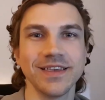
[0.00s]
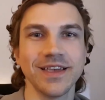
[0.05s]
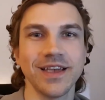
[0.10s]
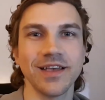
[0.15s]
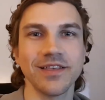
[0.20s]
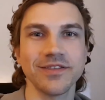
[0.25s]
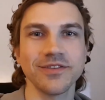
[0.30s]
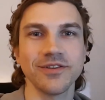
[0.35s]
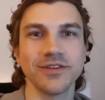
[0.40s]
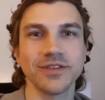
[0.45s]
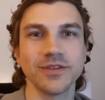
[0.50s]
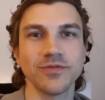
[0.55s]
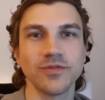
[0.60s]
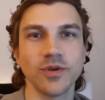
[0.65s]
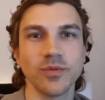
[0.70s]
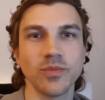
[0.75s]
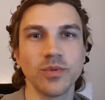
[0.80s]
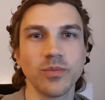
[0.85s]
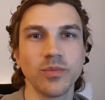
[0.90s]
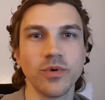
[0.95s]
I thought it
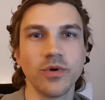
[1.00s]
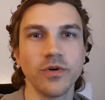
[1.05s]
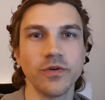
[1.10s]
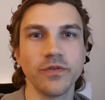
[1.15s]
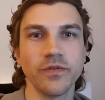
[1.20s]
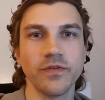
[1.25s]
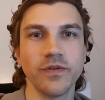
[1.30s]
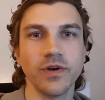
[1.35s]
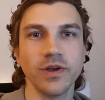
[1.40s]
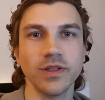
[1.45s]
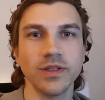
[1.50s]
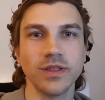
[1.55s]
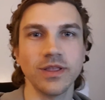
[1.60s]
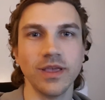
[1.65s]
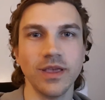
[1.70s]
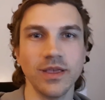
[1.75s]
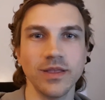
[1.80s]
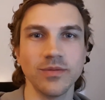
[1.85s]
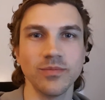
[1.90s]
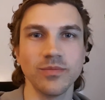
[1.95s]
would be more fun
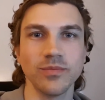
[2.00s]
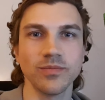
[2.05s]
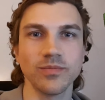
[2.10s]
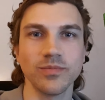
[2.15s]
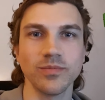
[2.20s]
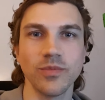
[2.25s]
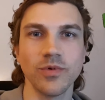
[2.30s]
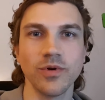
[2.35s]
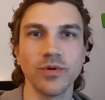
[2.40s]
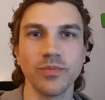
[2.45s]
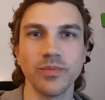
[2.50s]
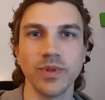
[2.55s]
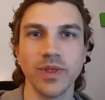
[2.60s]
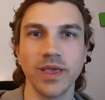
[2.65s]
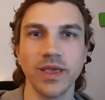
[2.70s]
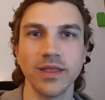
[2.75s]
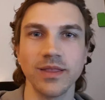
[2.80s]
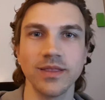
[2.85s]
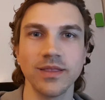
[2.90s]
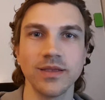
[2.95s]
and more
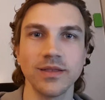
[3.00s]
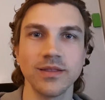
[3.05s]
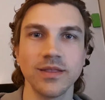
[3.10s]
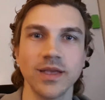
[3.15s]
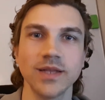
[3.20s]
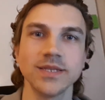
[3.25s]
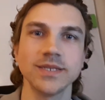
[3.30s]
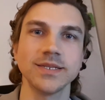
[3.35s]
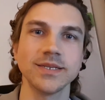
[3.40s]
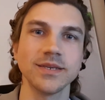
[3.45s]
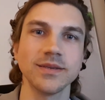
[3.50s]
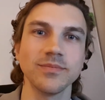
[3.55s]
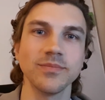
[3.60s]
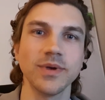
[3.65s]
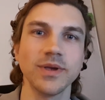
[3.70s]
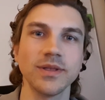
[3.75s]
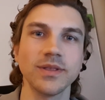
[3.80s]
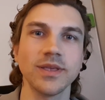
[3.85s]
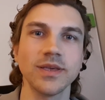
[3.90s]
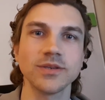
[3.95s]
playing than editing,
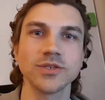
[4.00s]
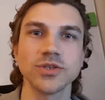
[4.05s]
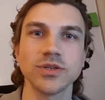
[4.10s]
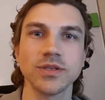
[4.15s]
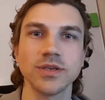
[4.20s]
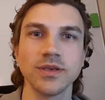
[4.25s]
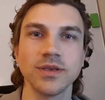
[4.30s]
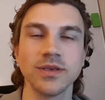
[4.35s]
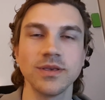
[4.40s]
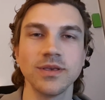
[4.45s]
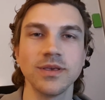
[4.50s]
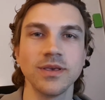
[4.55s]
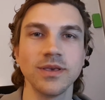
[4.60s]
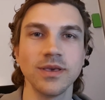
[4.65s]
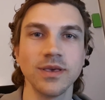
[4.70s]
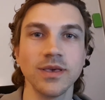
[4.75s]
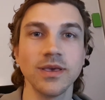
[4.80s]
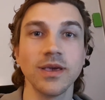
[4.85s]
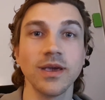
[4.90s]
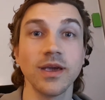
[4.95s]
but actually
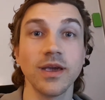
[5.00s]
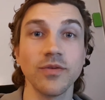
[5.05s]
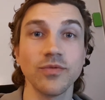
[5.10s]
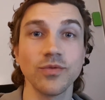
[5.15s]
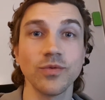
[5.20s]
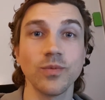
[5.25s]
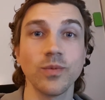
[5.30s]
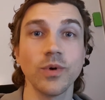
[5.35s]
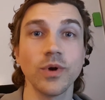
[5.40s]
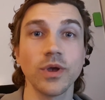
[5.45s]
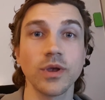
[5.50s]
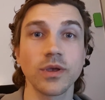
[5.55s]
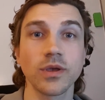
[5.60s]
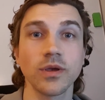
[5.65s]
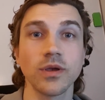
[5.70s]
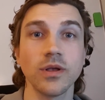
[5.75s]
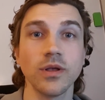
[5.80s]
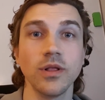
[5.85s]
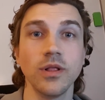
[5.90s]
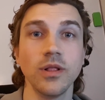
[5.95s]
I have to work
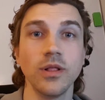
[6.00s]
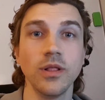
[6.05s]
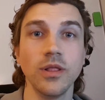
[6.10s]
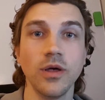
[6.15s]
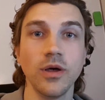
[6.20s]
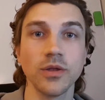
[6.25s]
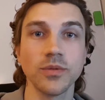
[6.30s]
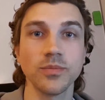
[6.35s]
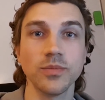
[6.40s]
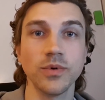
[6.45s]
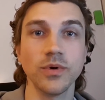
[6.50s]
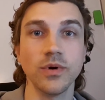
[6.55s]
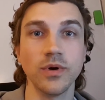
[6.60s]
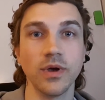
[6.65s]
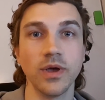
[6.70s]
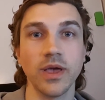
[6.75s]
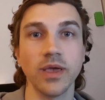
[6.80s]
a lot more.